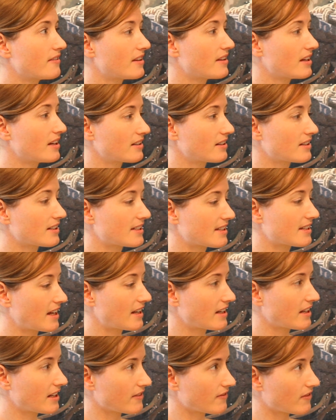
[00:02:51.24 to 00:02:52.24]
The
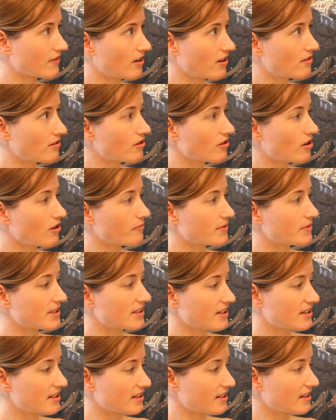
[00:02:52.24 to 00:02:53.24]
understanding of the whole
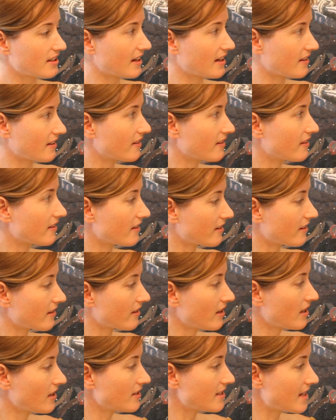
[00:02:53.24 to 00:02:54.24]
composition and the
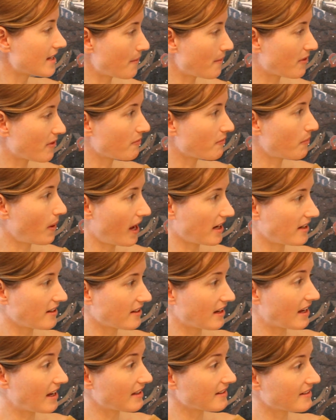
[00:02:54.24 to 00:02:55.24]
depth of
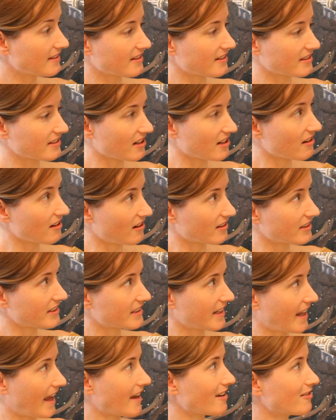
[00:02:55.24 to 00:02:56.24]
paint in such a large
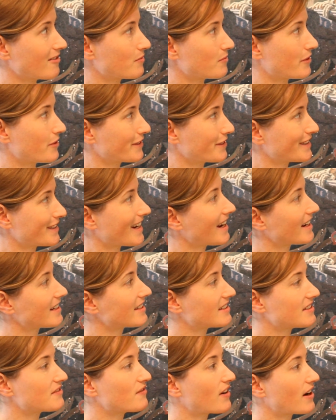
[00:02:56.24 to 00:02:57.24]
scale
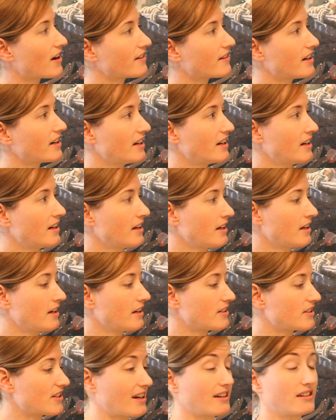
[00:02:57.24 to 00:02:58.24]
project is very
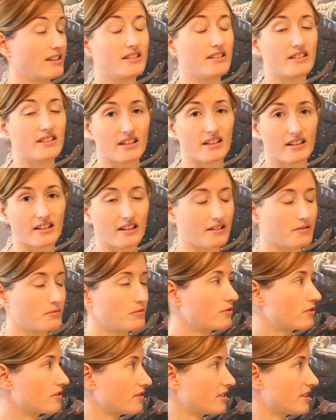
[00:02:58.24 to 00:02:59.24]
challenging and
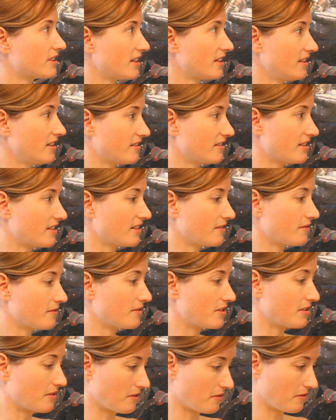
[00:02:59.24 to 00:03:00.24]
will continue
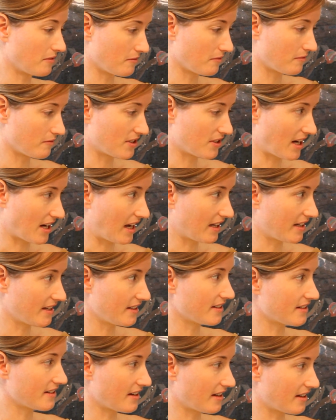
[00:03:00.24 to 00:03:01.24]
to
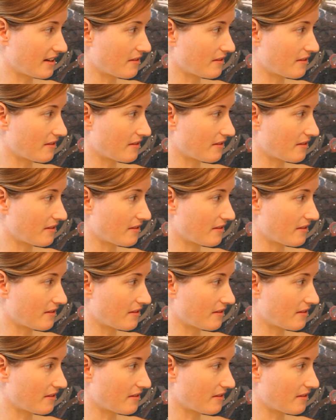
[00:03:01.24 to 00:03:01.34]
challenge